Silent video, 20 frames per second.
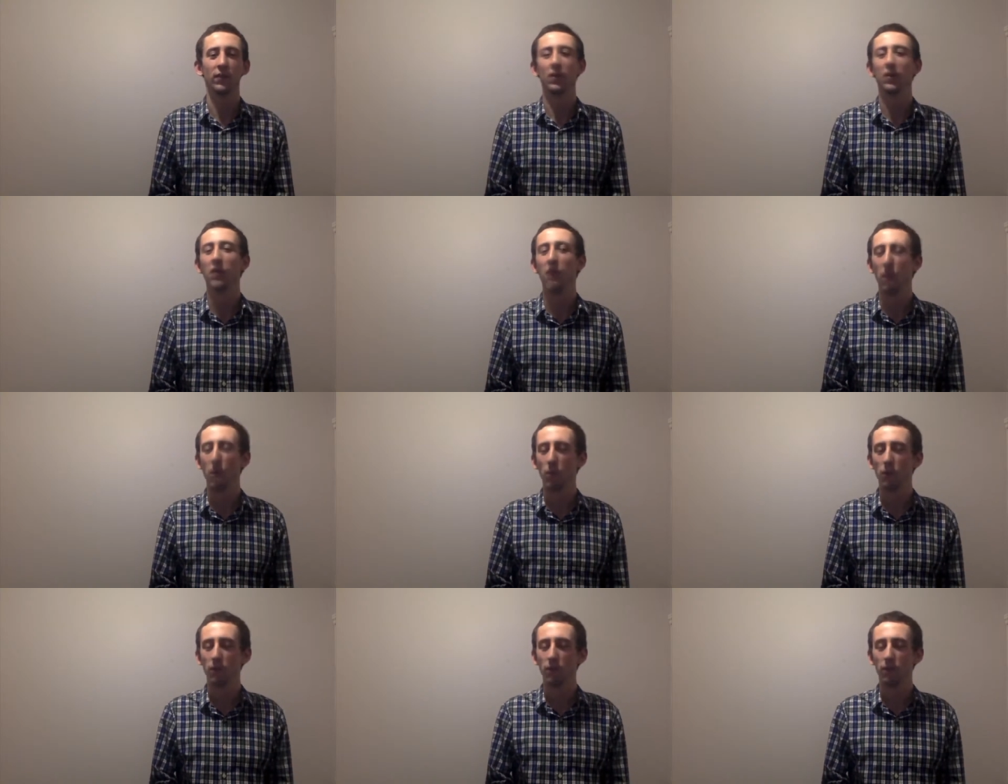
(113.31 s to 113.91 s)

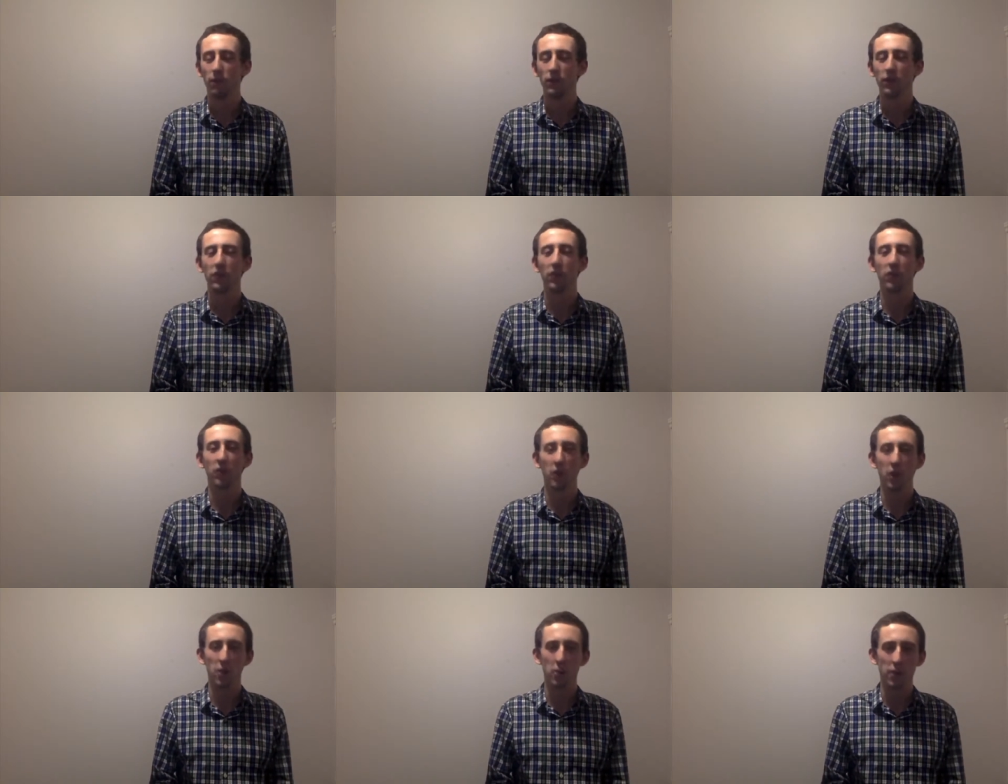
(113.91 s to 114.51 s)
No, it's
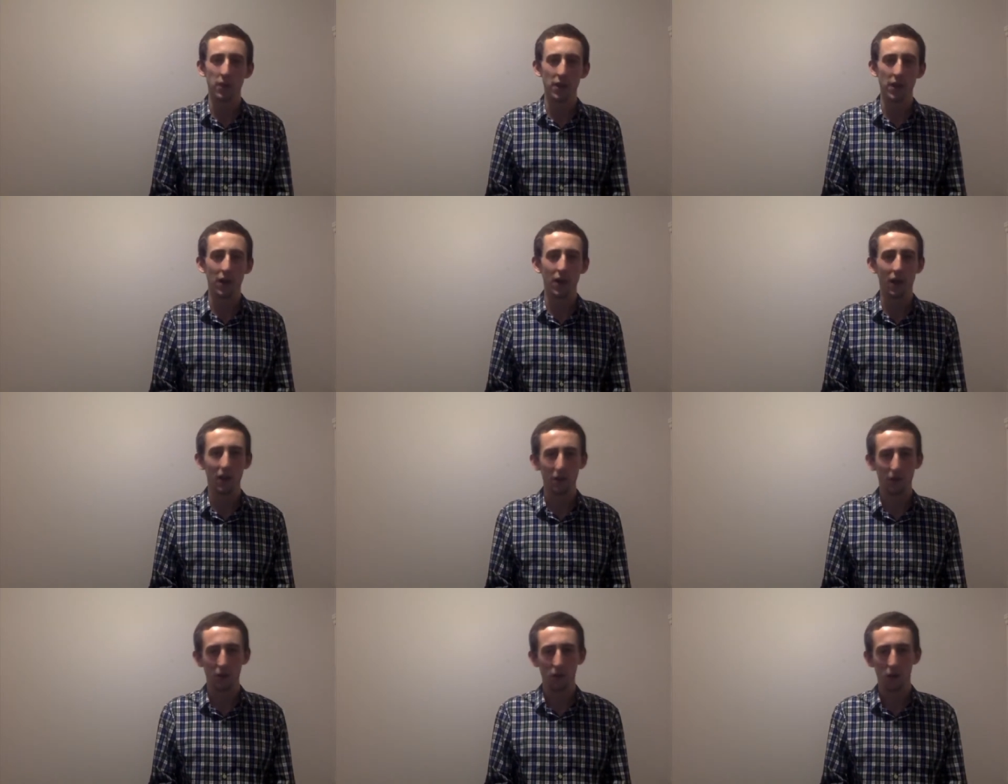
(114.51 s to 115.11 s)
going to be a
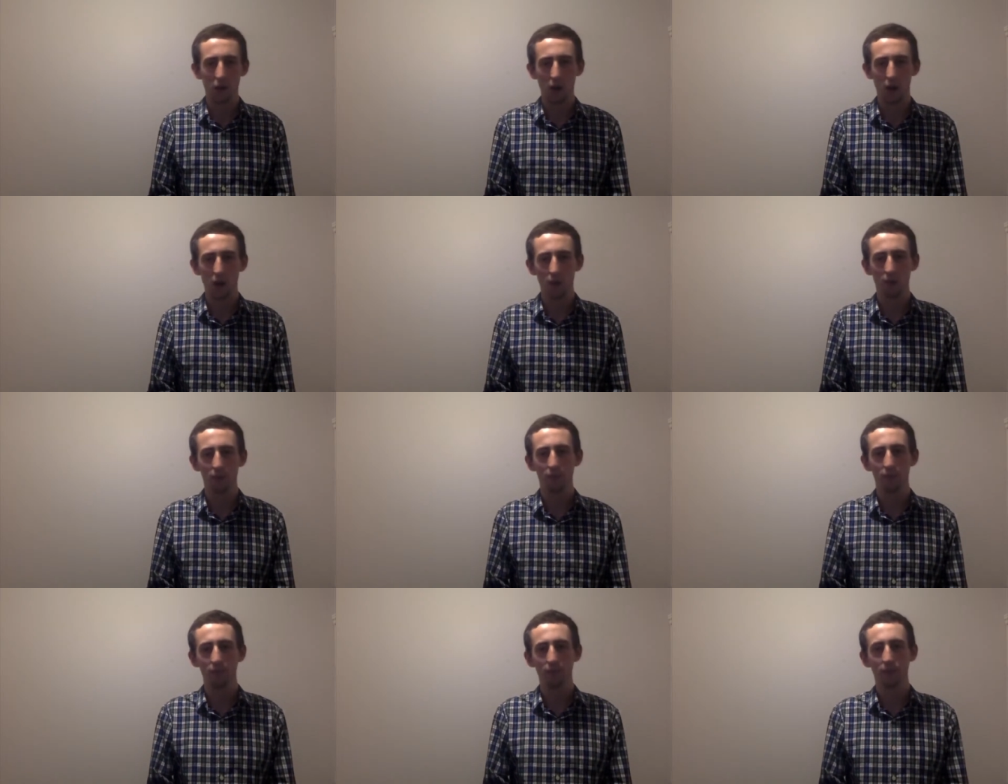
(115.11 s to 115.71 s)
little
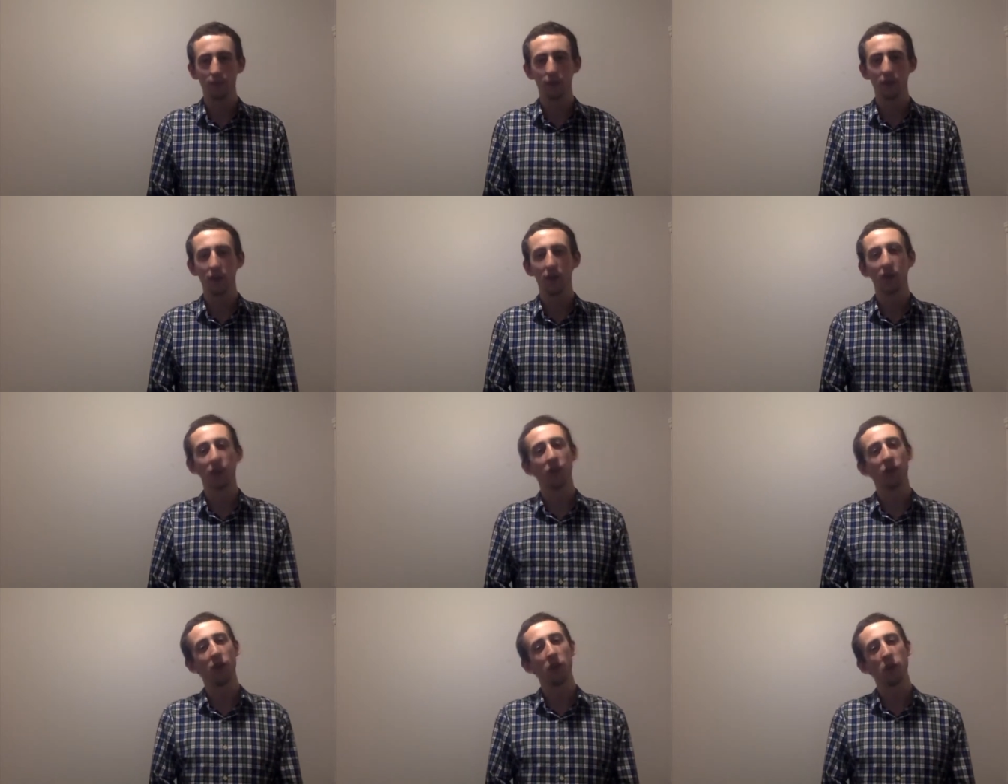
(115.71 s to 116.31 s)
while.
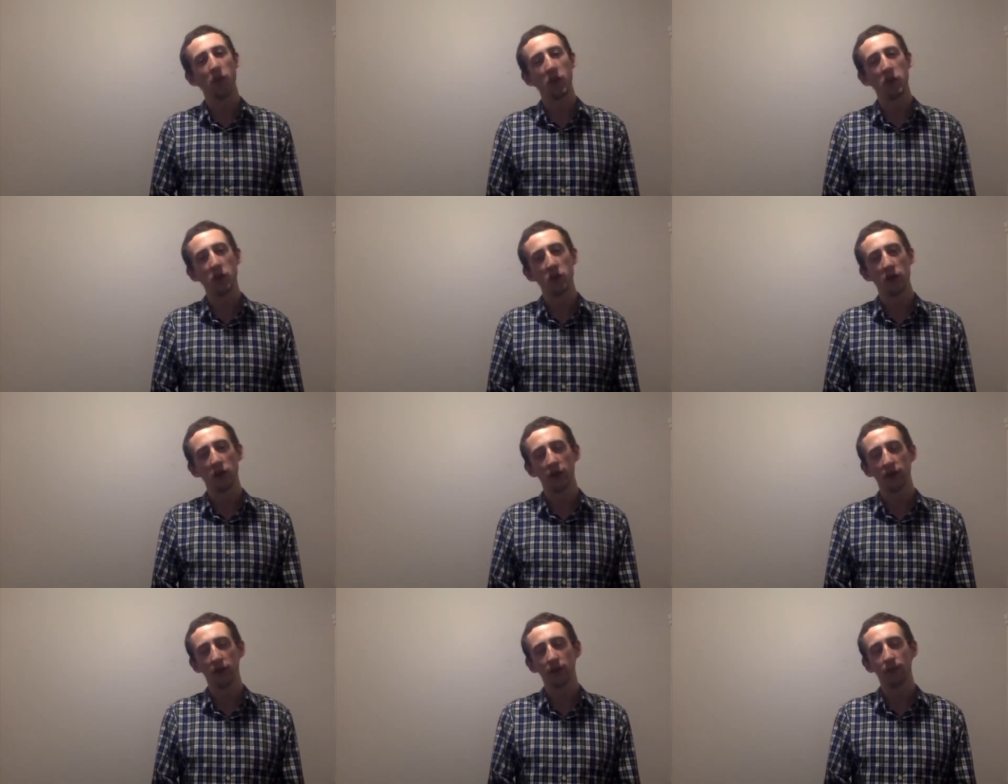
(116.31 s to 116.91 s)
Sit
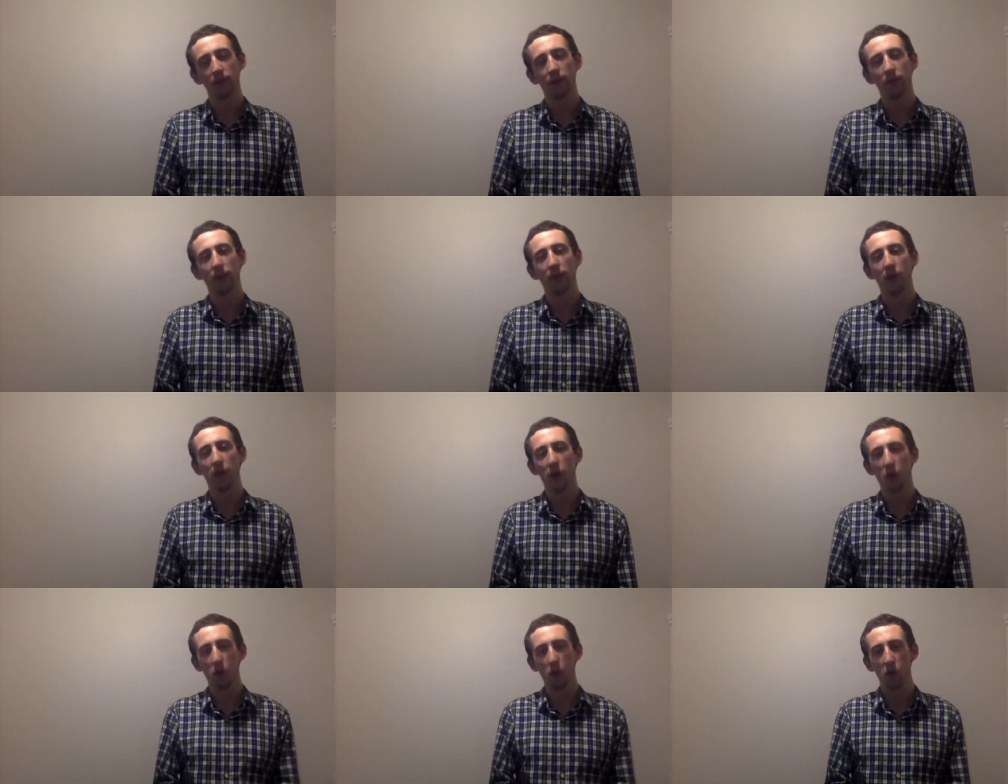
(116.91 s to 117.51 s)
patiently,
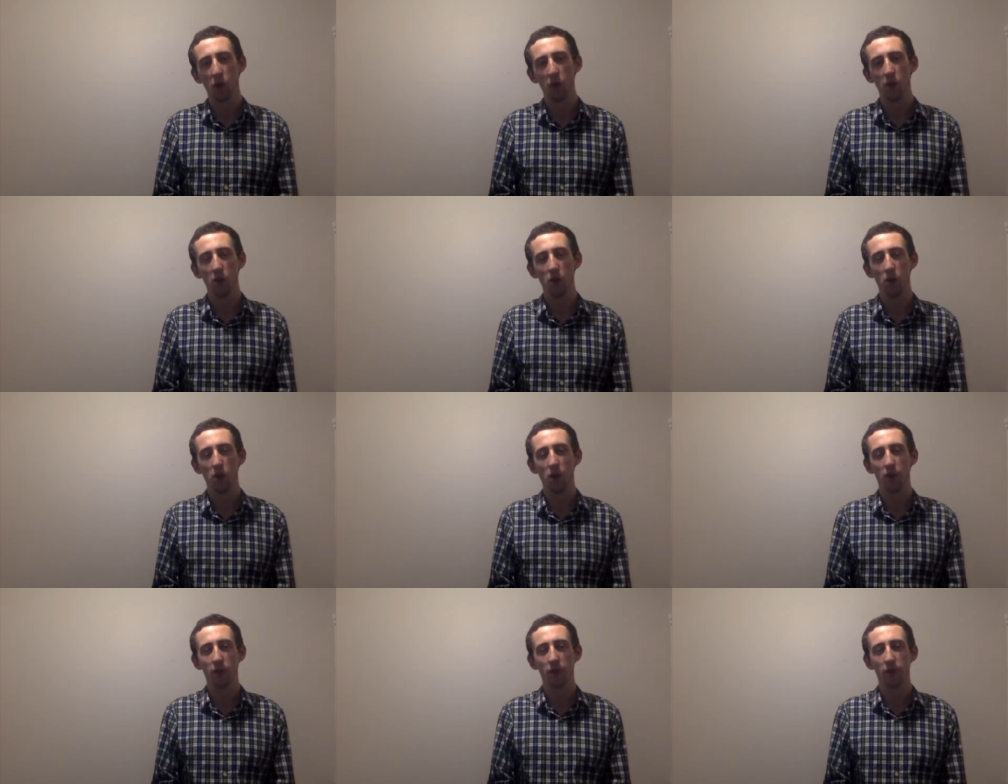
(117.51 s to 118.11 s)
it will be
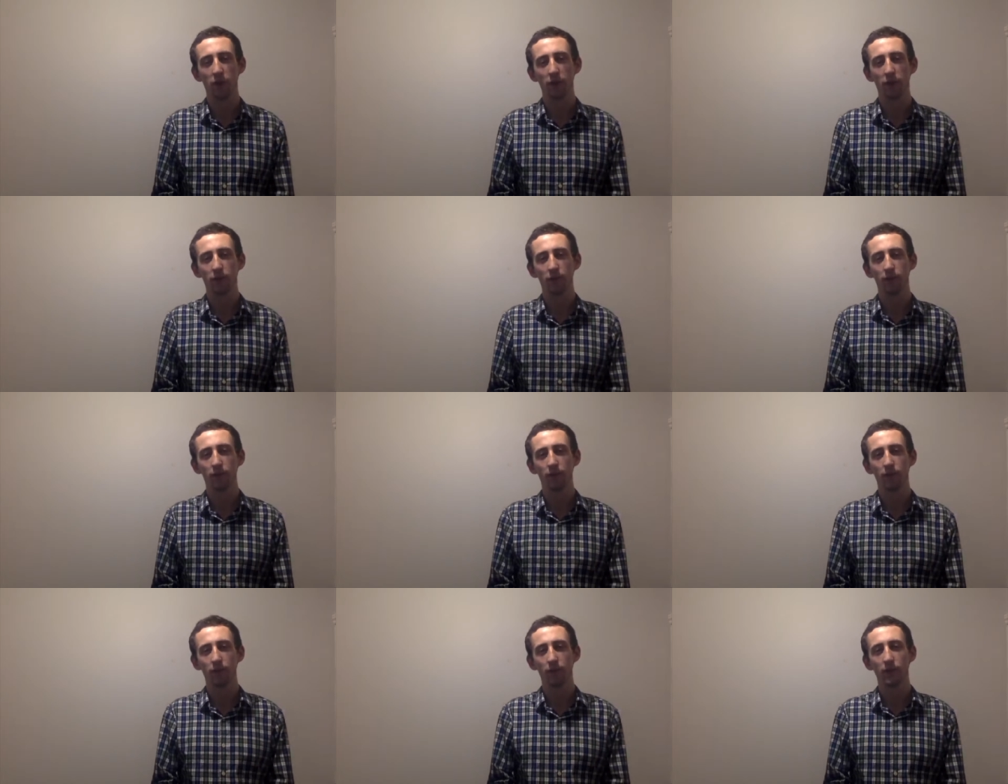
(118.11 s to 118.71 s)
worth it.
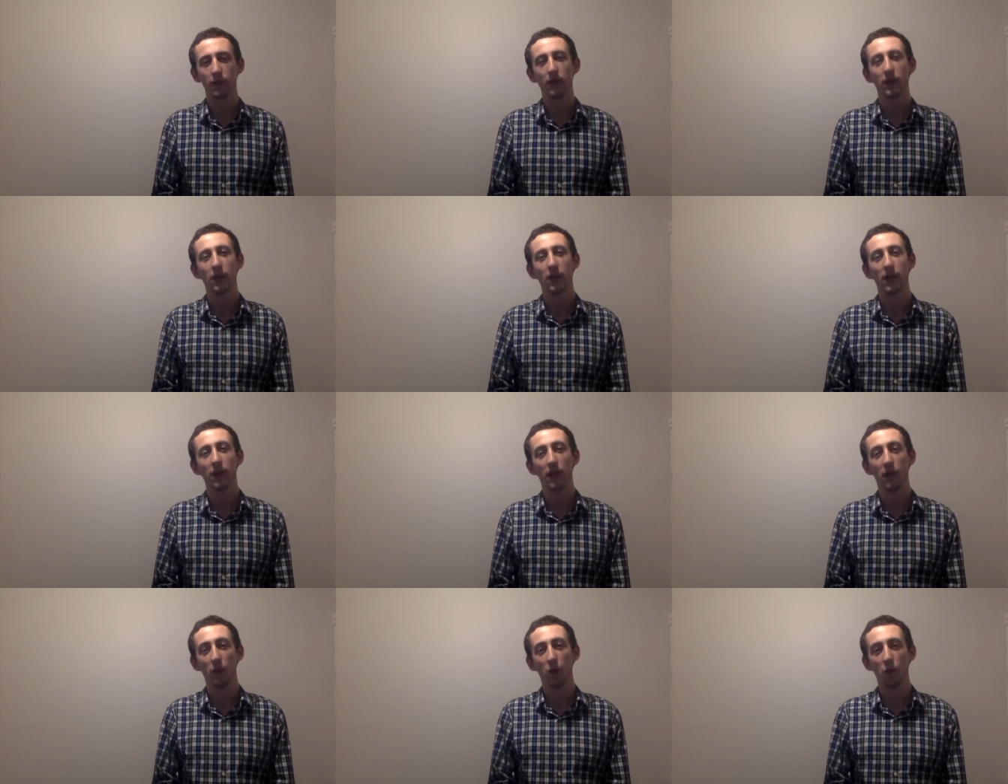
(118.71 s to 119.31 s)

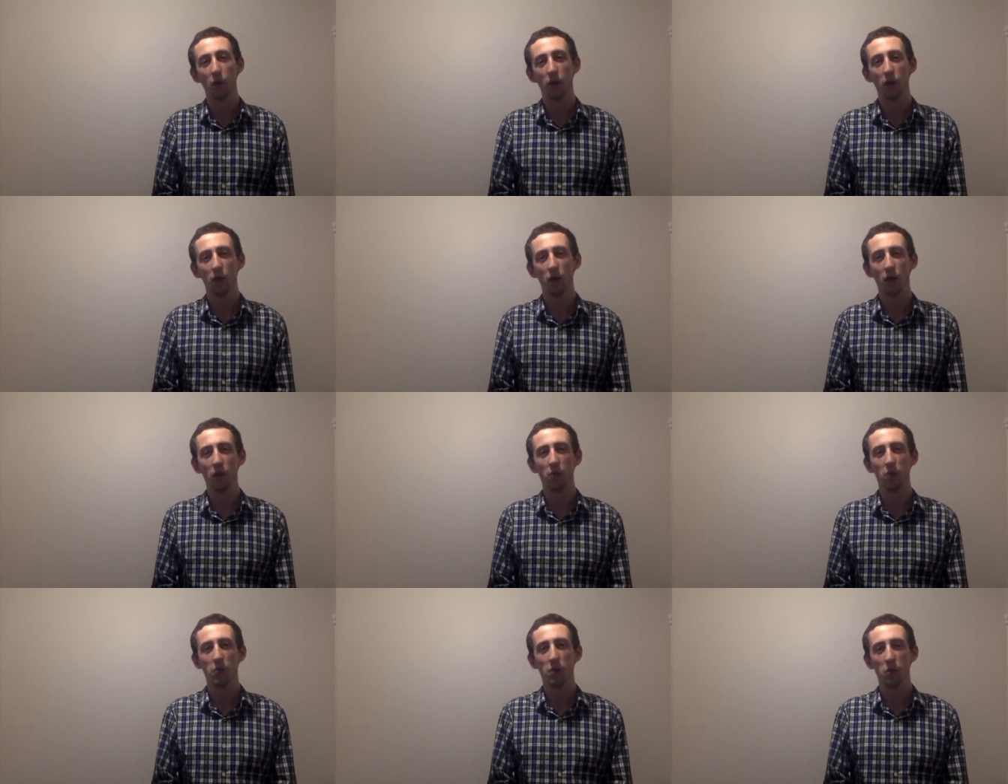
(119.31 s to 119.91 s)
It will
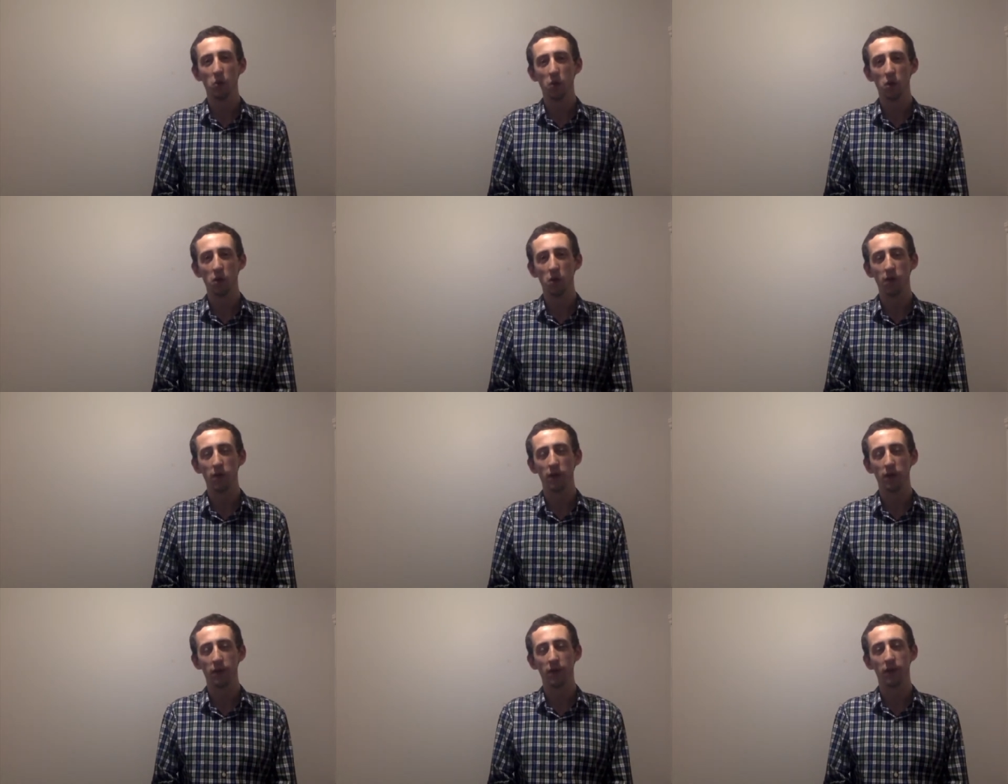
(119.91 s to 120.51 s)
be
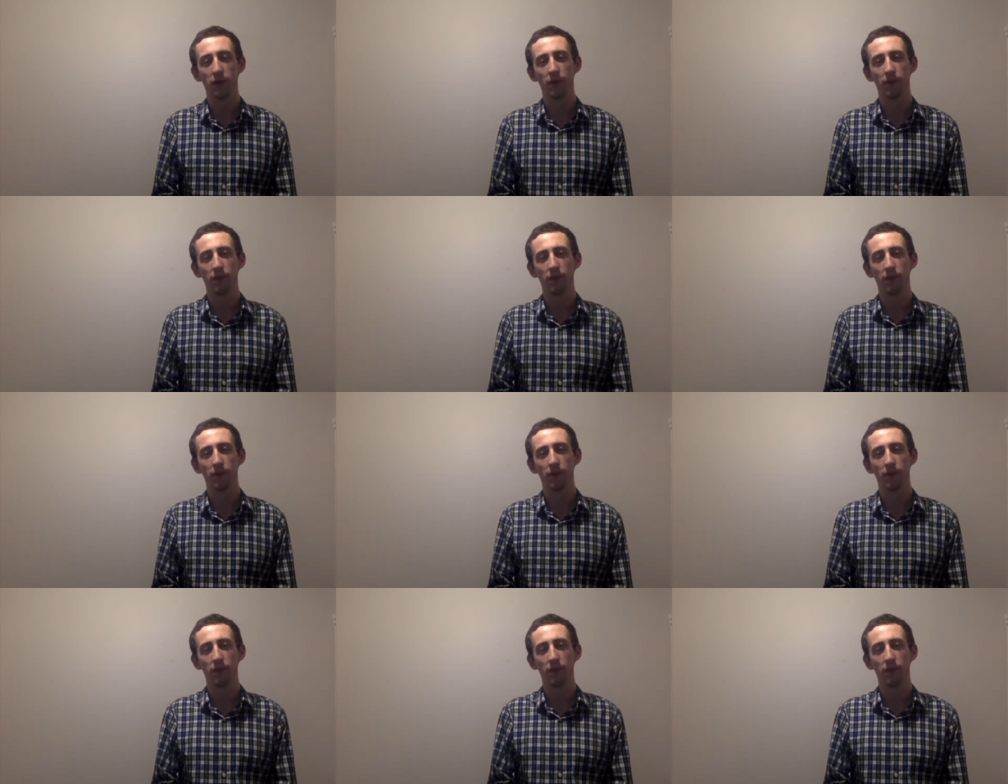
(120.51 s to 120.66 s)
worth it.